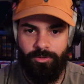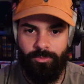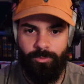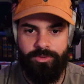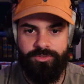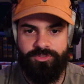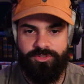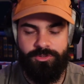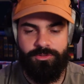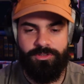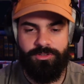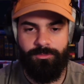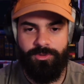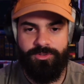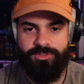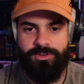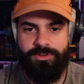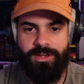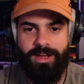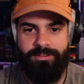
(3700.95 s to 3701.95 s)
Once
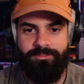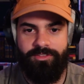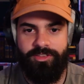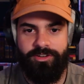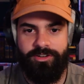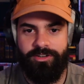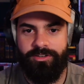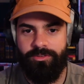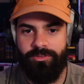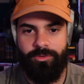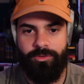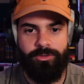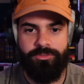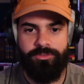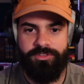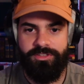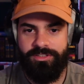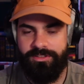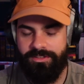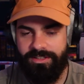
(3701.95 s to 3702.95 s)
you have their
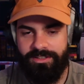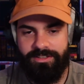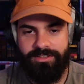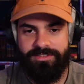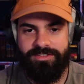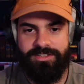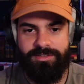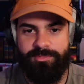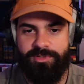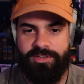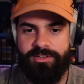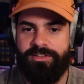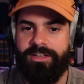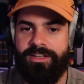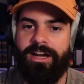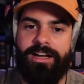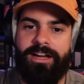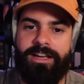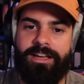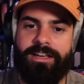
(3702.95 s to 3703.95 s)
loyalty, like it seems
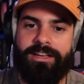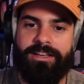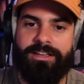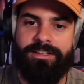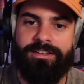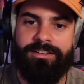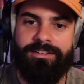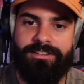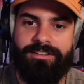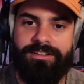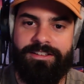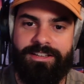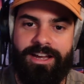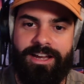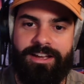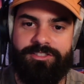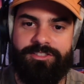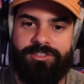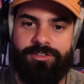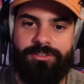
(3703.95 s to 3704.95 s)
undying, and
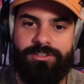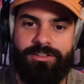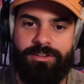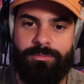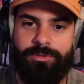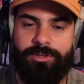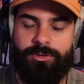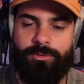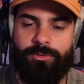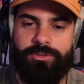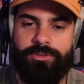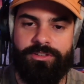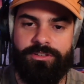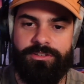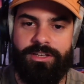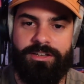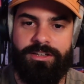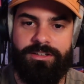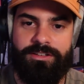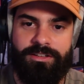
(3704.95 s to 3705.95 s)
so it'll be cool to
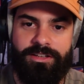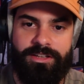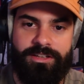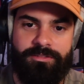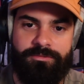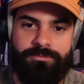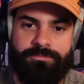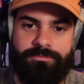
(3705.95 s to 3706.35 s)
get into that.